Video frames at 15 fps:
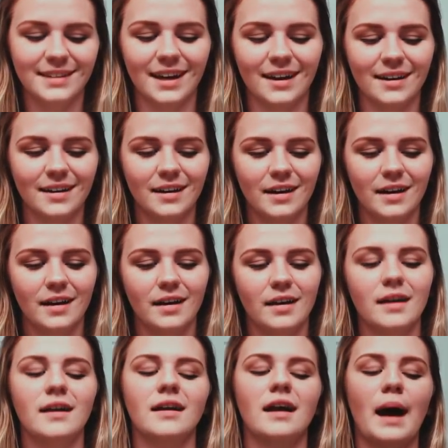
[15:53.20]
Yeah.
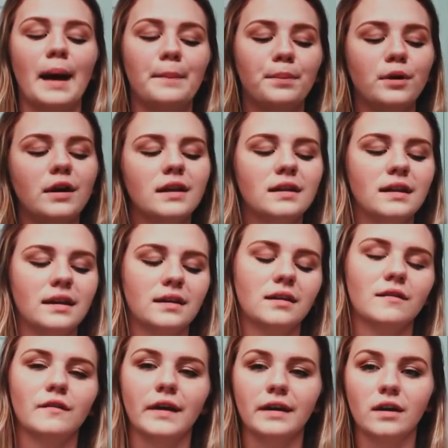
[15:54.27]
I put at the end
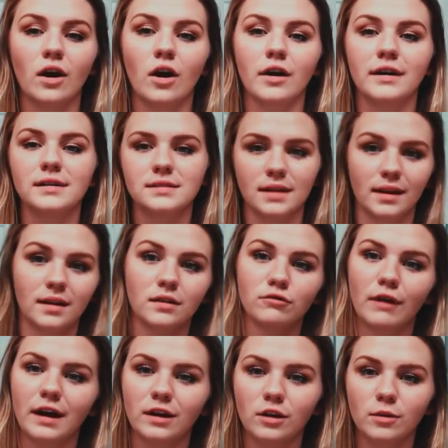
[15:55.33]
of like August like a
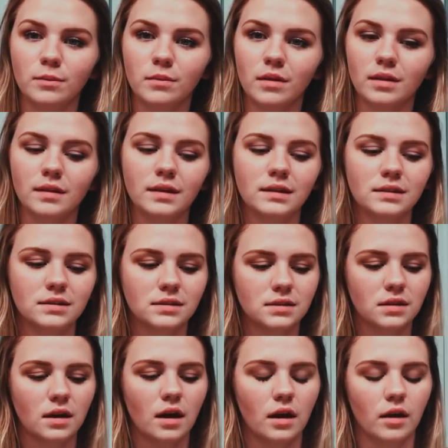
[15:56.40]
random list.